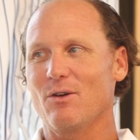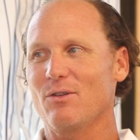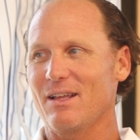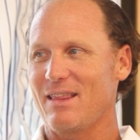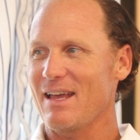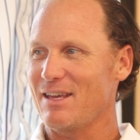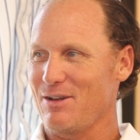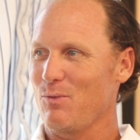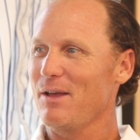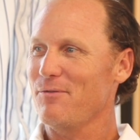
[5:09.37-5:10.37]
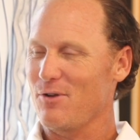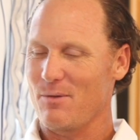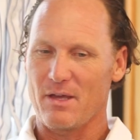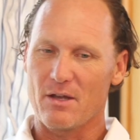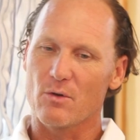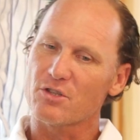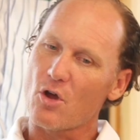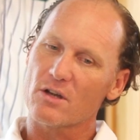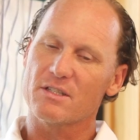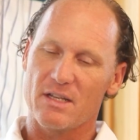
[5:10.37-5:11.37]
Don't let that get away from you. You know, as
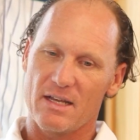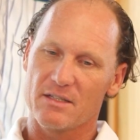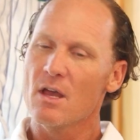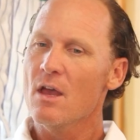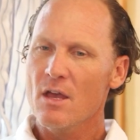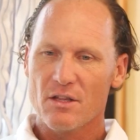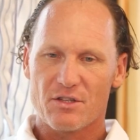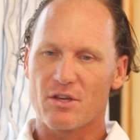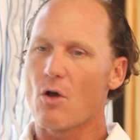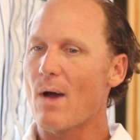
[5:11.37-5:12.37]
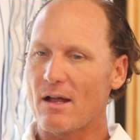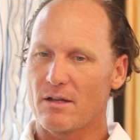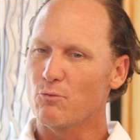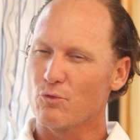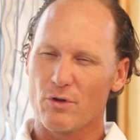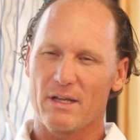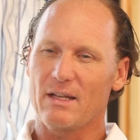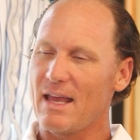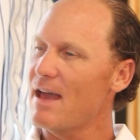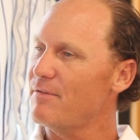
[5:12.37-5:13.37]
hard as it is to go out and
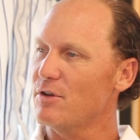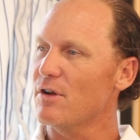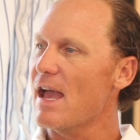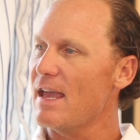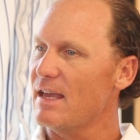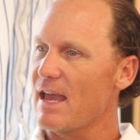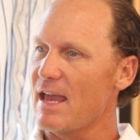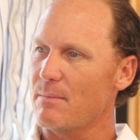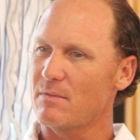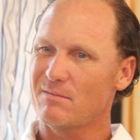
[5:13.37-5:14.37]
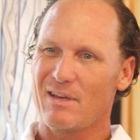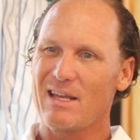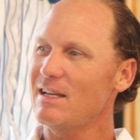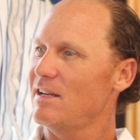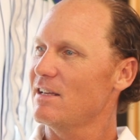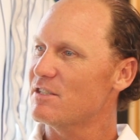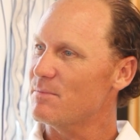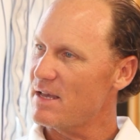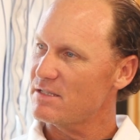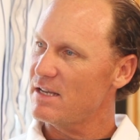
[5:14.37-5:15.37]
really have your A game, He did against the
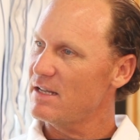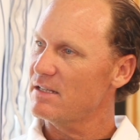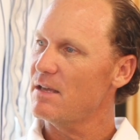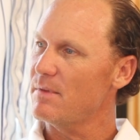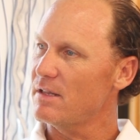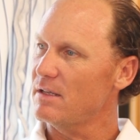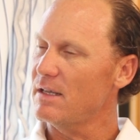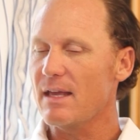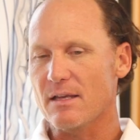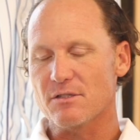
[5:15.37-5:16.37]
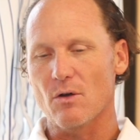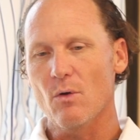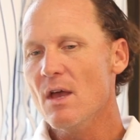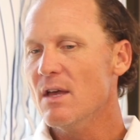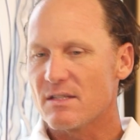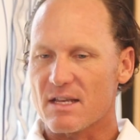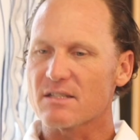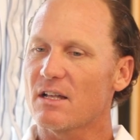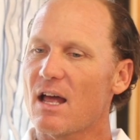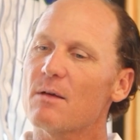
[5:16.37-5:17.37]
best hitting team in the league. So
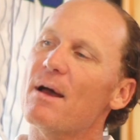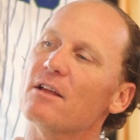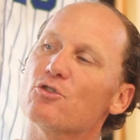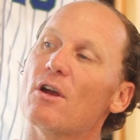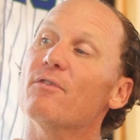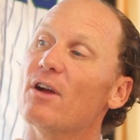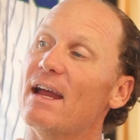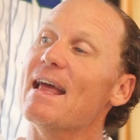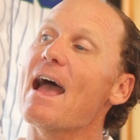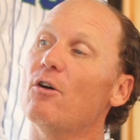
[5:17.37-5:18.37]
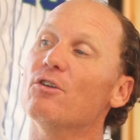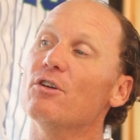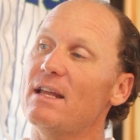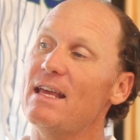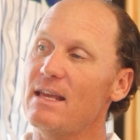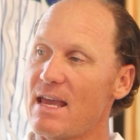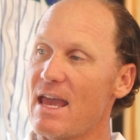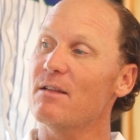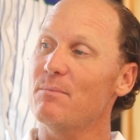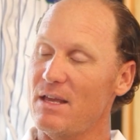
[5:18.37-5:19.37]
says a lot about Trevor and how good he
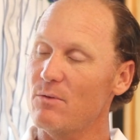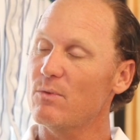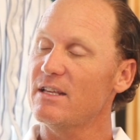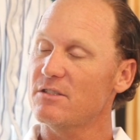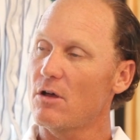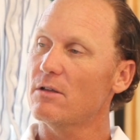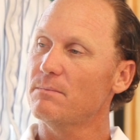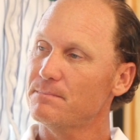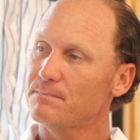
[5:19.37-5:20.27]
can be when he's on.